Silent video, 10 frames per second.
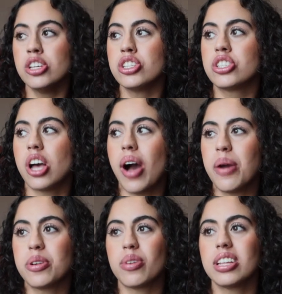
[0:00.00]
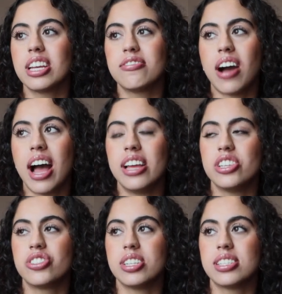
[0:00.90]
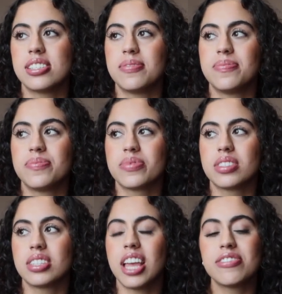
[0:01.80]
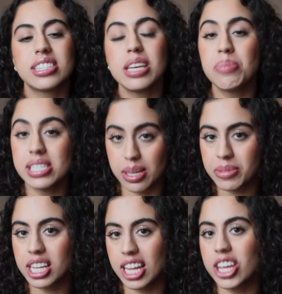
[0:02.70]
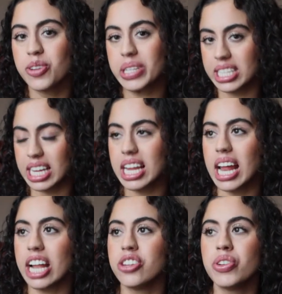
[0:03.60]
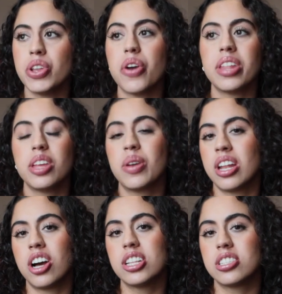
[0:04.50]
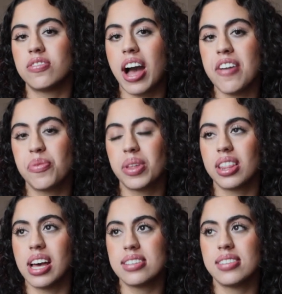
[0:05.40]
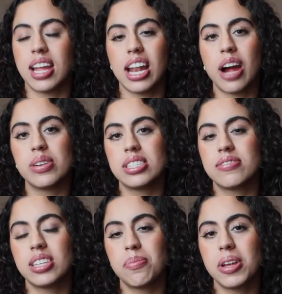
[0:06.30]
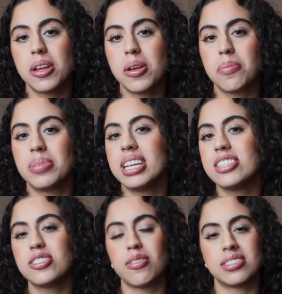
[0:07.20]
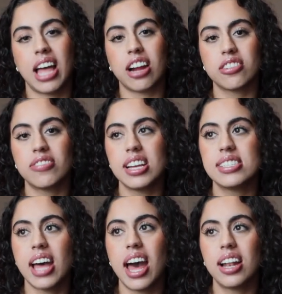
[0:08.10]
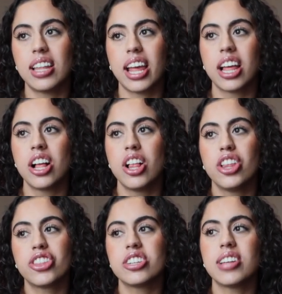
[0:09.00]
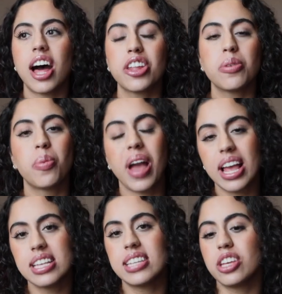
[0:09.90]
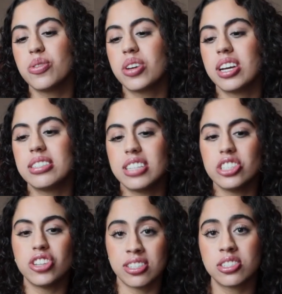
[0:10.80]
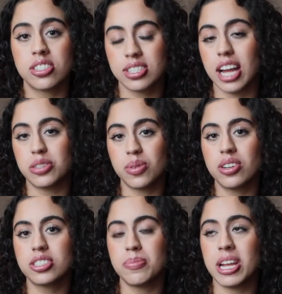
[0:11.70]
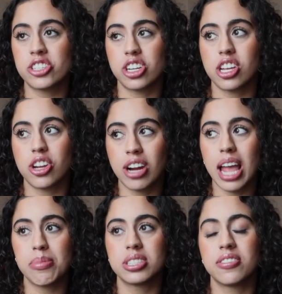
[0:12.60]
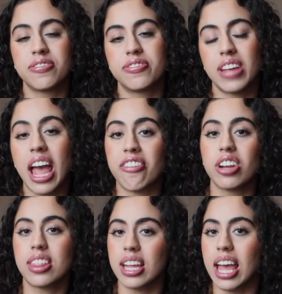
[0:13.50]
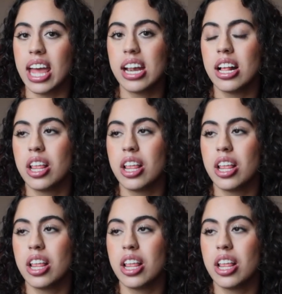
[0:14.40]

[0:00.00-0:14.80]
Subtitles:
So I would really advise, just if sleep is something that you need and you know that you cannot survive with less than 8 hours of sleep, please don't sacrifice that. Like, there's other ways that you could adjust your schedule to make sure you're able to fit everything in